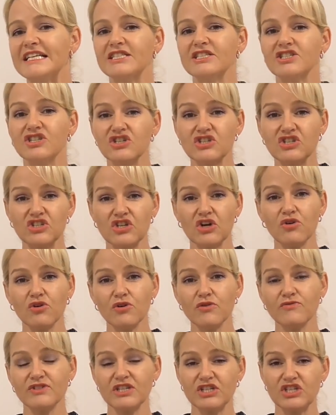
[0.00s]
it
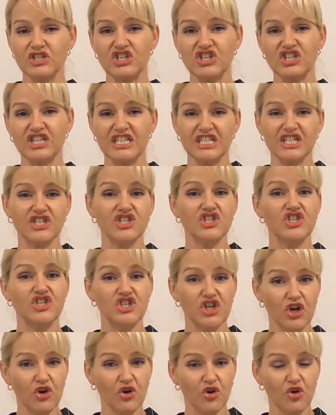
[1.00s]
dissolves into this
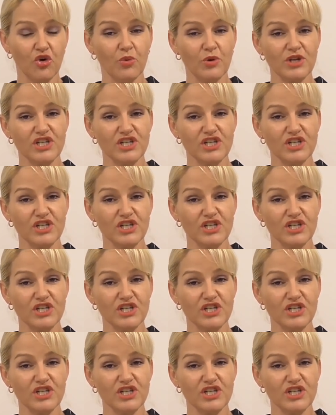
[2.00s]
gel,